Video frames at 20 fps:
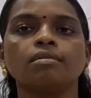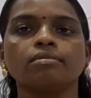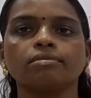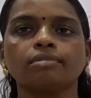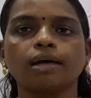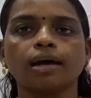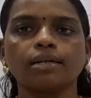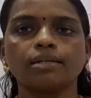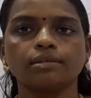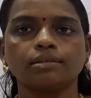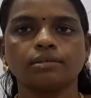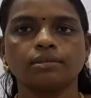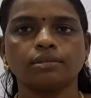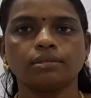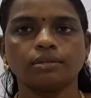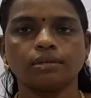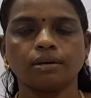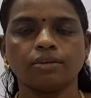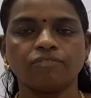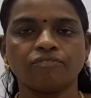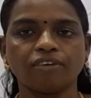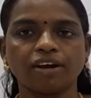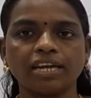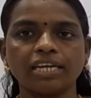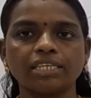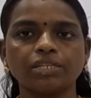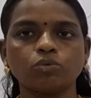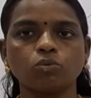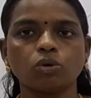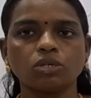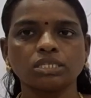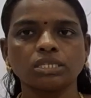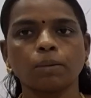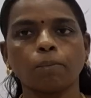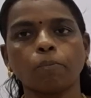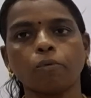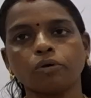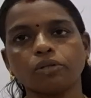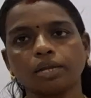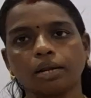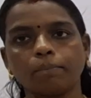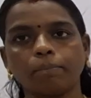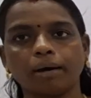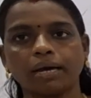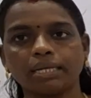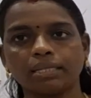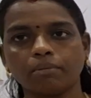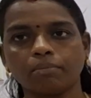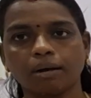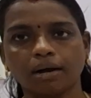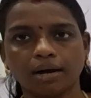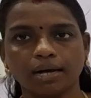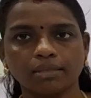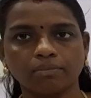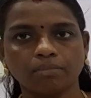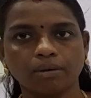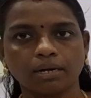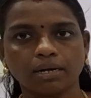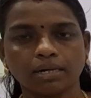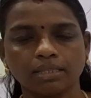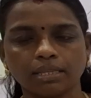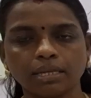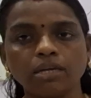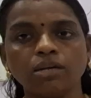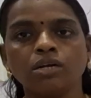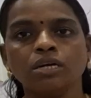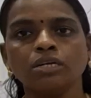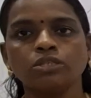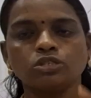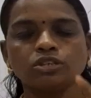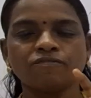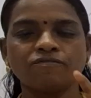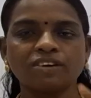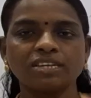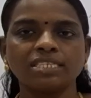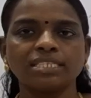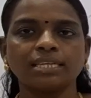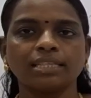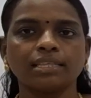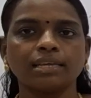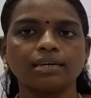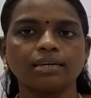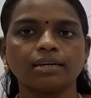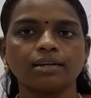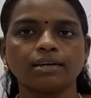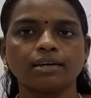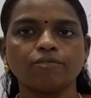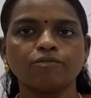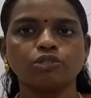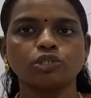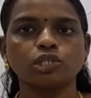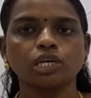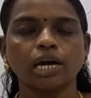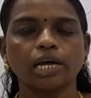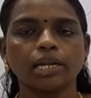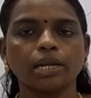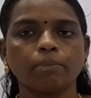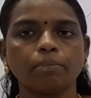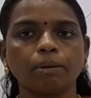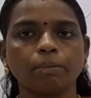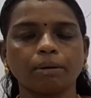that fight was supported by the Mahatma Gandhi. So first satyagraha which carried by